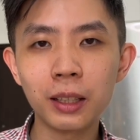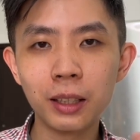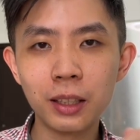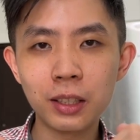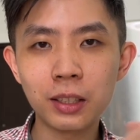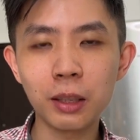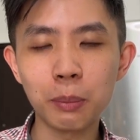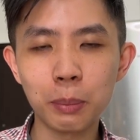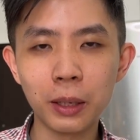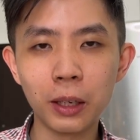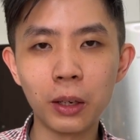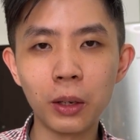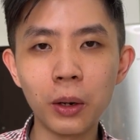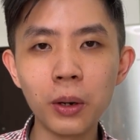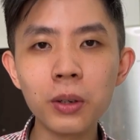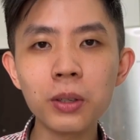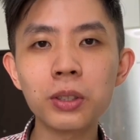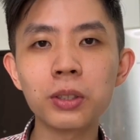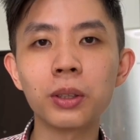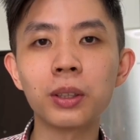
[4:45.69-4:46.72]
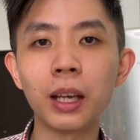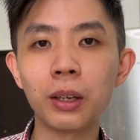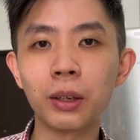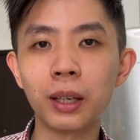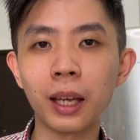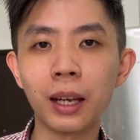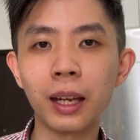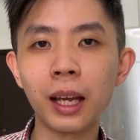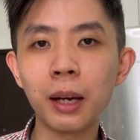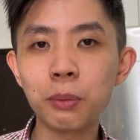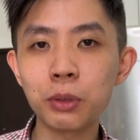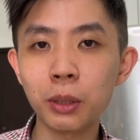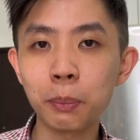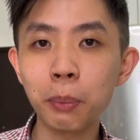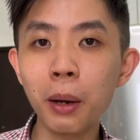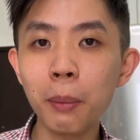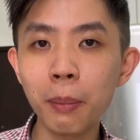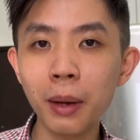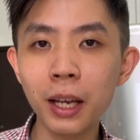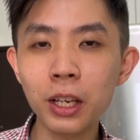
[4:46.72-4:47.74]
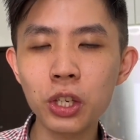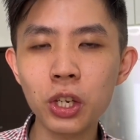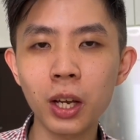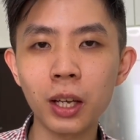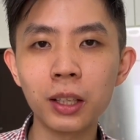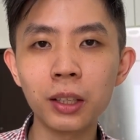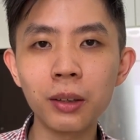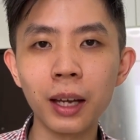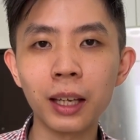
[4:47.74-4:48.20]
listed below so that you can help support my channel